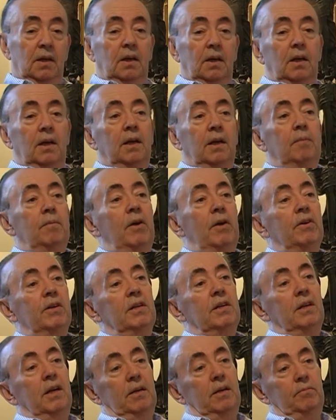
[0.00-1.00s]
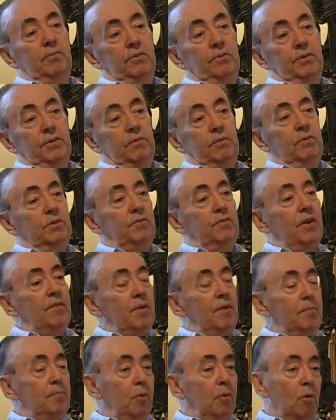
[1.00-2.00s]
in American libraries. He was a very,
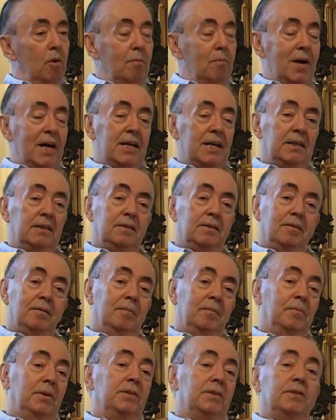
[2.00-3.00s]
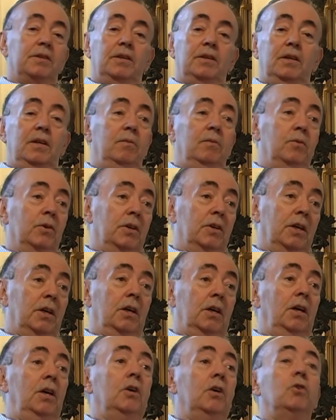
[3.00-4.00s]
very poor man, but
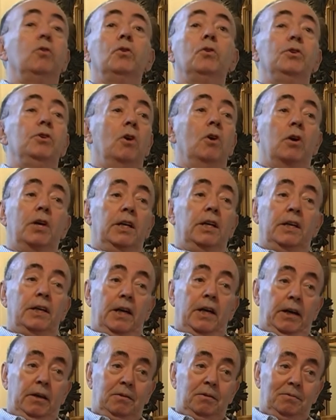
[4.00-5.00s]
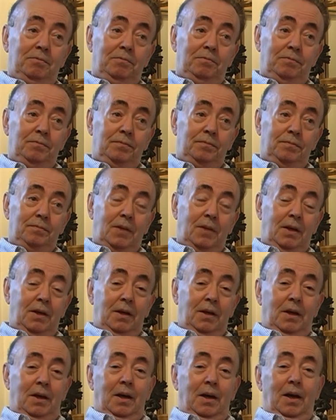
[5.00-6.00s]
he couldn't knock in a nail.
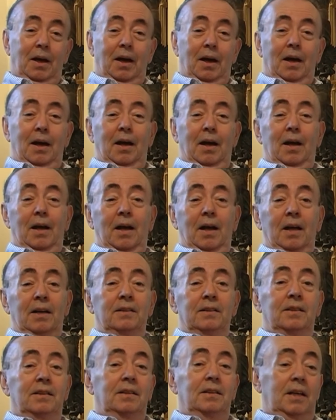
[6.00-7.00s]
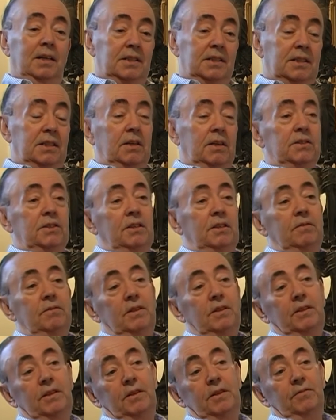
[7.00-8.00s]
And as such, he
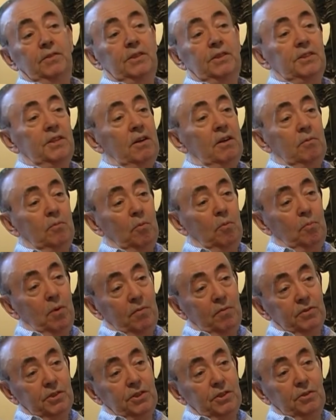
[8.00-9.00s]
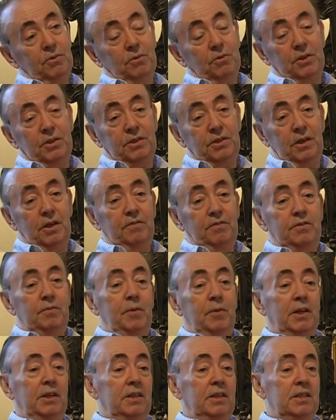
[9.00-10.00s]
lived in terrible poverty all his life,
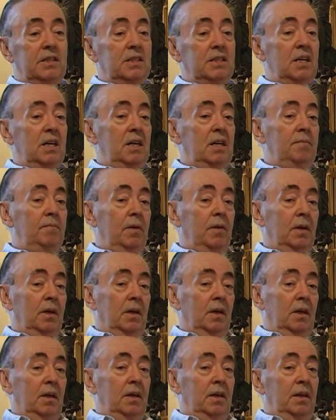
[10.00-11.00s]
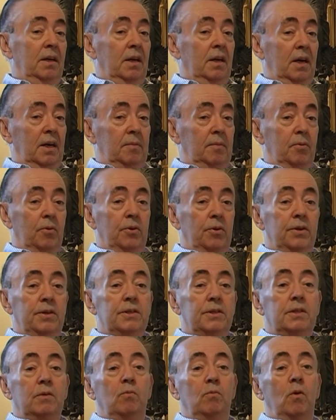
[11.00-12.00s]
spending his time in
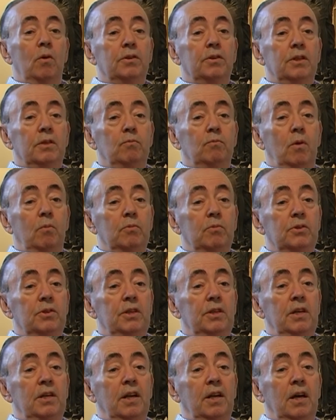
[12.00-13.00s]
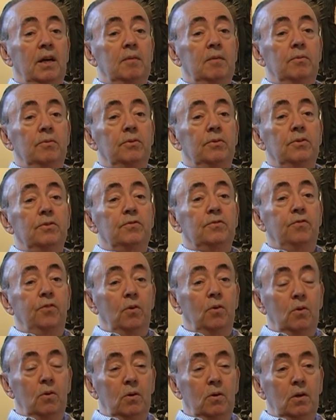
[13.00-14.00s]
libraries. And what was he in libraries
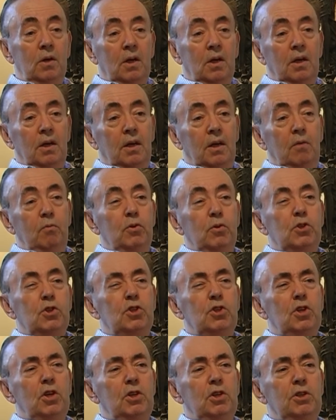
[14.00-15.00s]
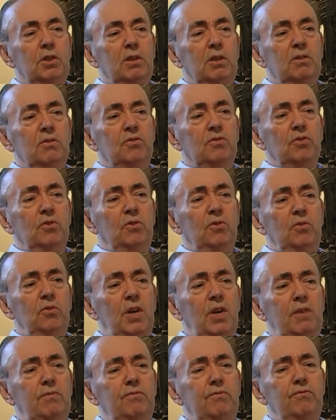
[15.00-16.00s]
for? He was searching through
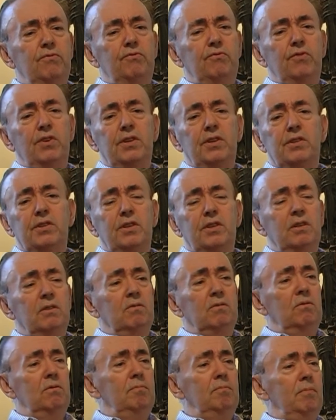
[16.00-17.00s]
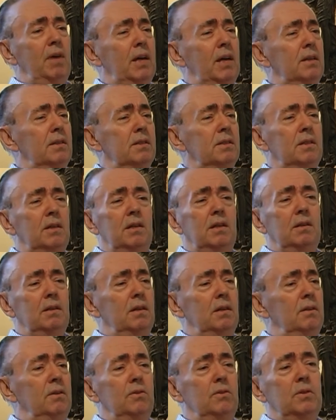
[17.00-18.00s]
every single magazine
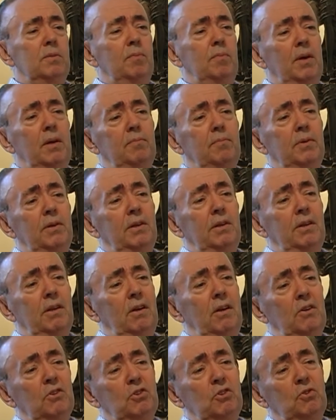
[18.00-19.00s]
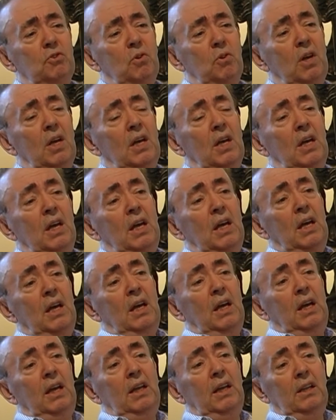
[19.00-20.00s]
and newspaper and article
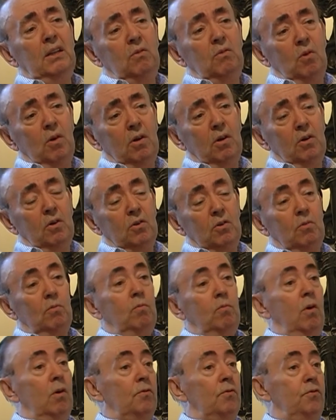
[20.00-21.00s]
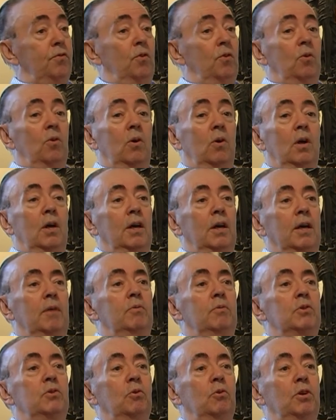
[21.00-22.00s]
in the world. What for? He
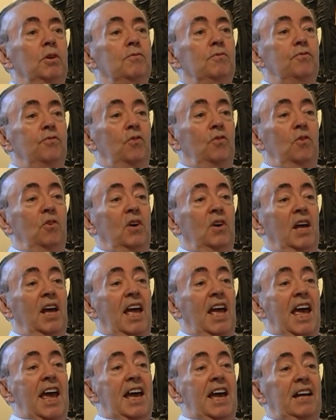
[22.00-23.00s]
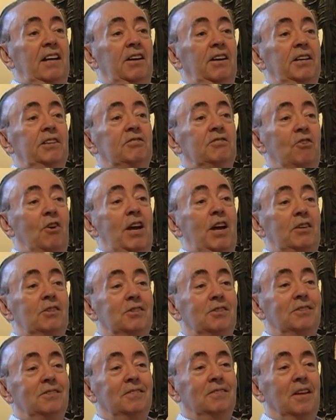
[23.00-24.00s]
was looking for hairline cracks
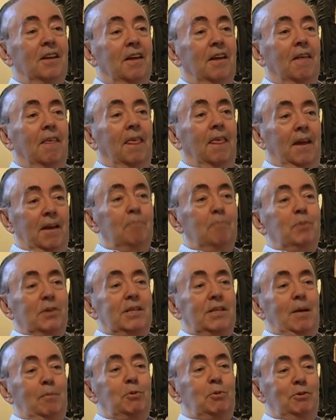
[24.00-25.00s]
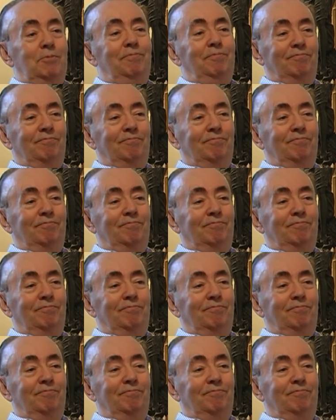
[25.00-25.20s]
in perception.